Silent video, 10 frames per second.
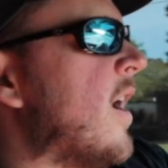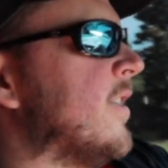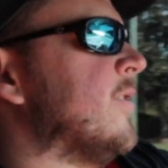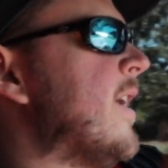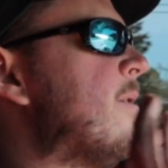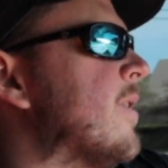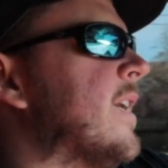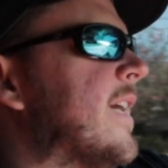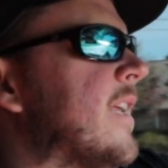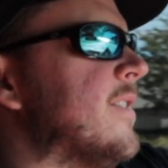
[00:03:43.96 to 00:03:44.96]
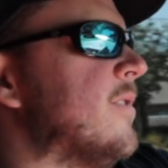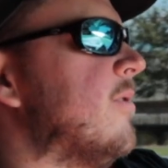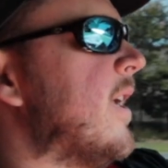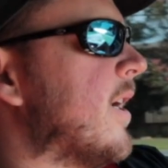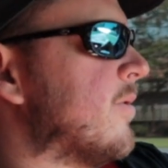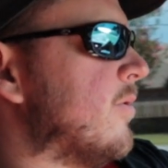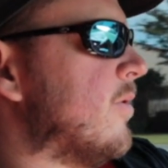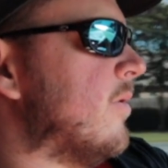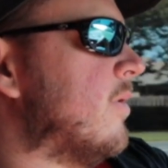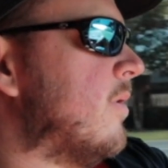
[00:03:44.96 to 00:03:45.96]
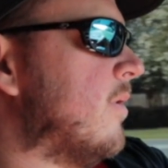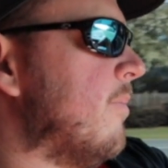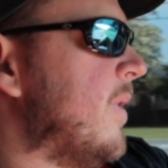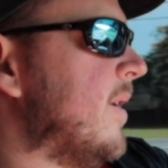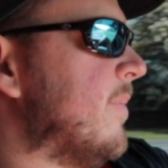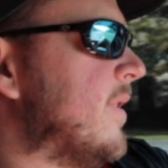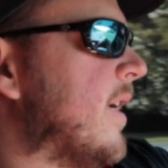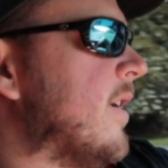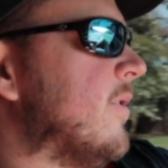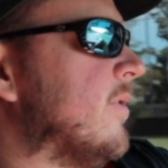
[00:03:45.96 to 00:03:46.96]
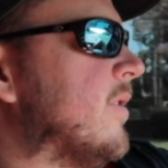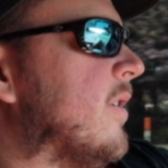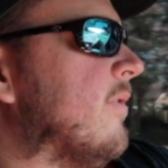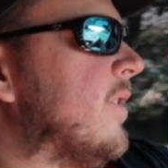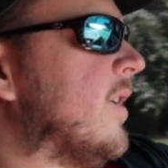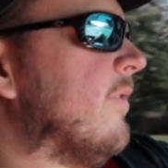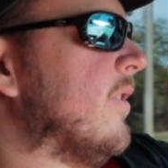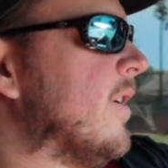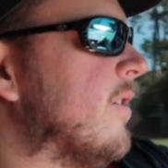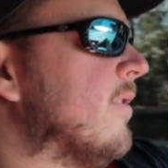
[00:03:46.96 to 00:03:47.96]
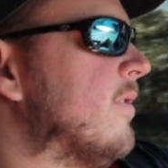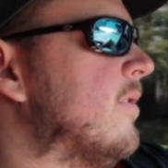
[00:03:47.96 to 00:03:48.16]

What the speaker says: right, so now we're going to get into the actual meat and potatoes of the video.